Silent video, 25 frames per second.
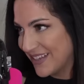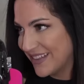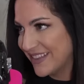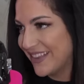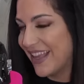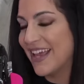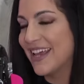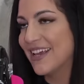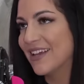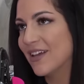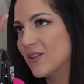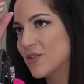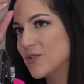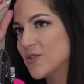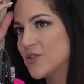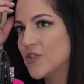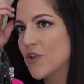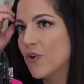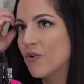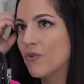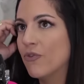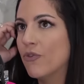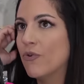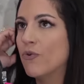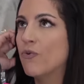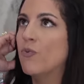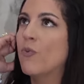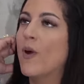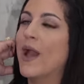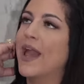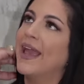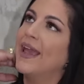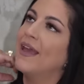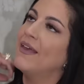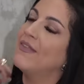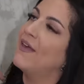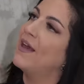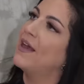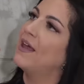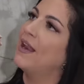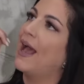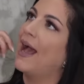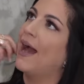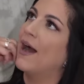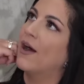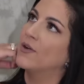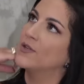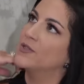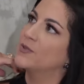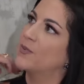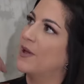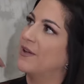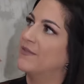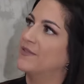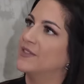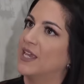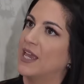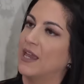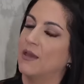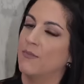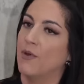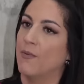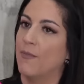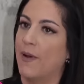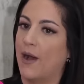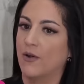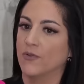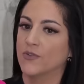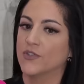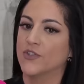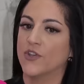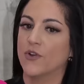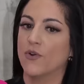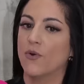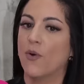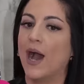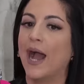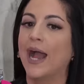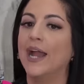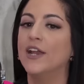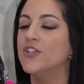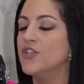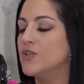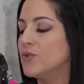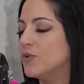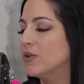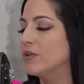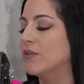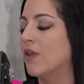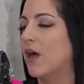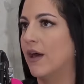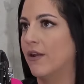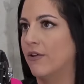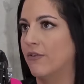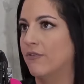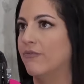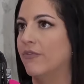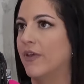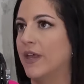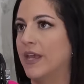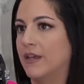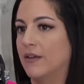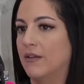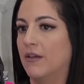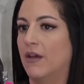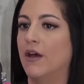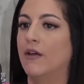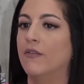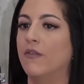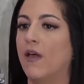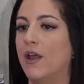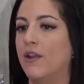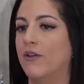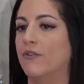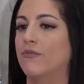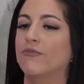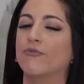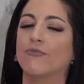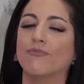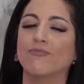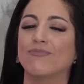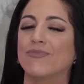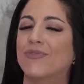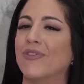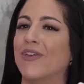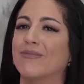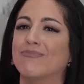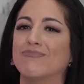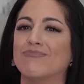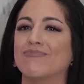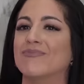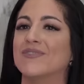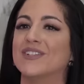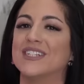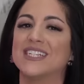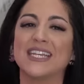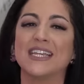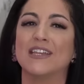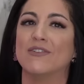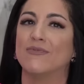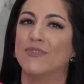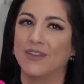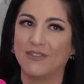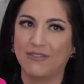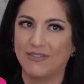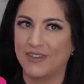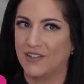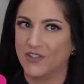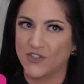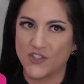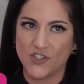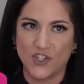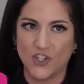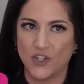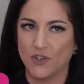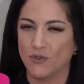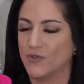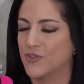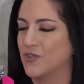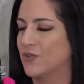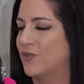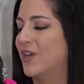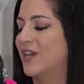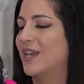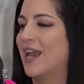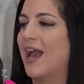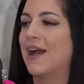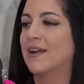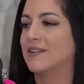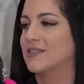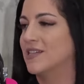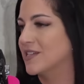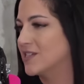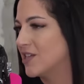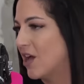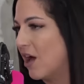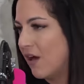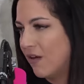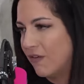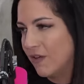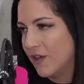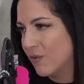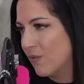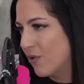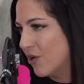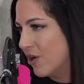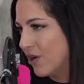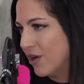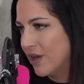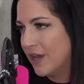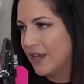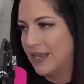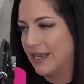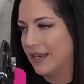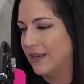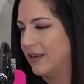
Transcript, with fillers: Okay. Like, so the way that Housewives came about, so I do a lot of TV things too. So like Access Hollywood